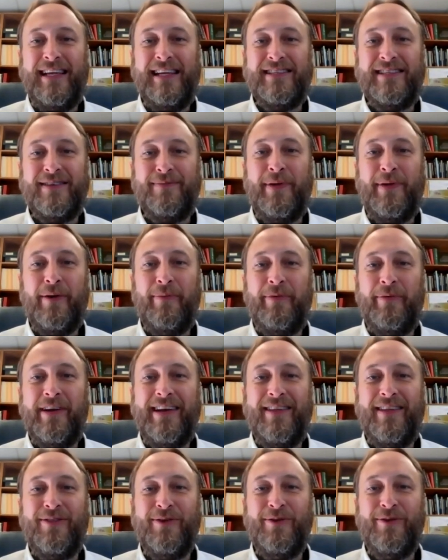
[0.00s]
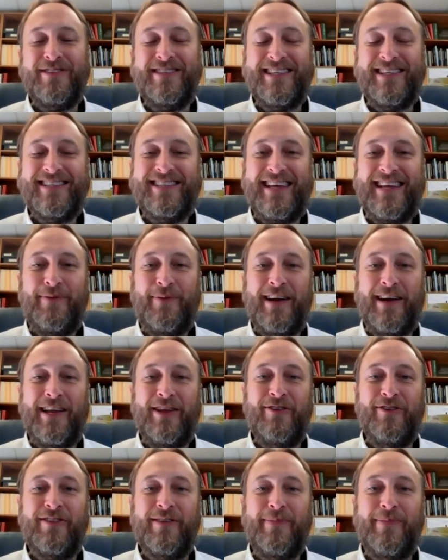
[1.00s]
as a purebred enthusiast, I want to
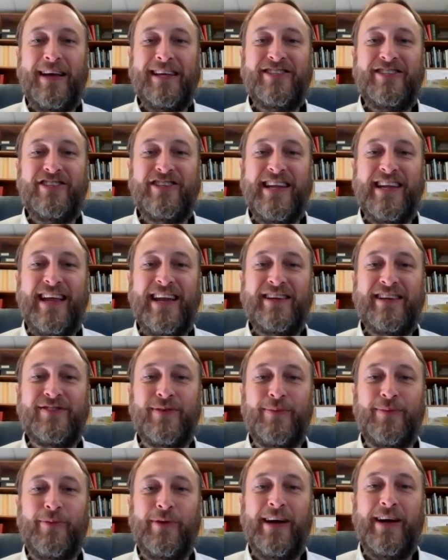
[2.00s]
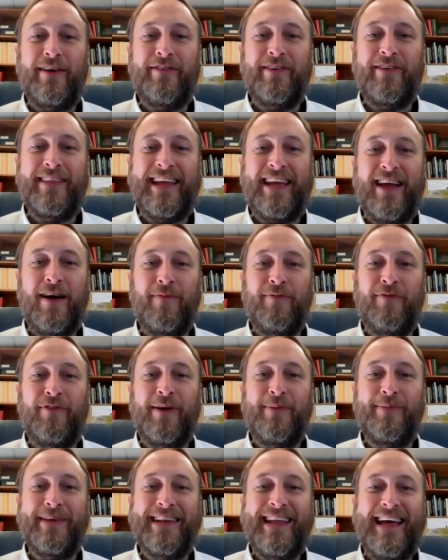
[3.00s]
use the best genetics from wherever they come
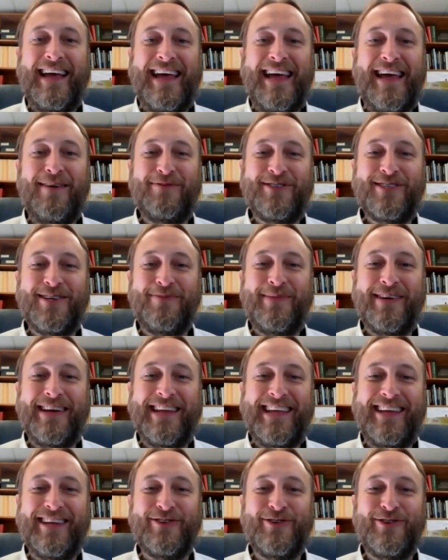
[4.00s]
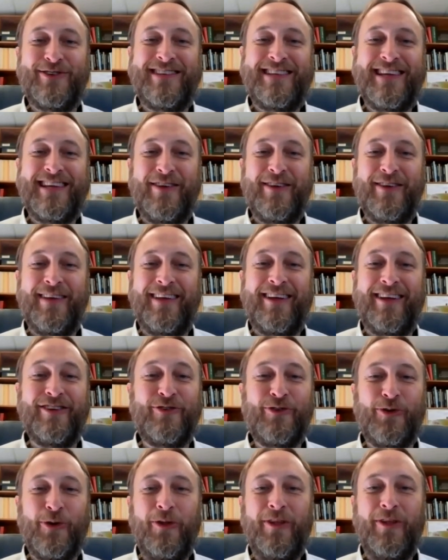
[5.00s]
from and not have somebody con- telling,
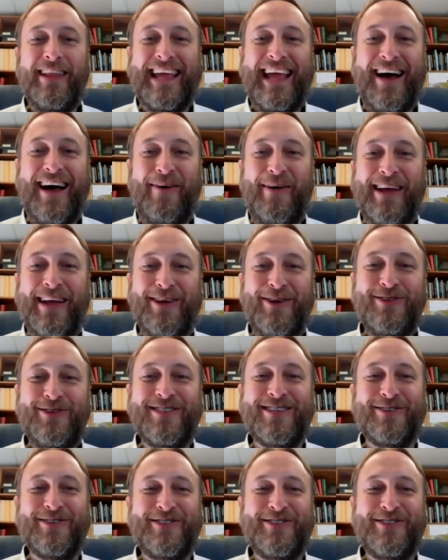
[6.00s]
controlling how I use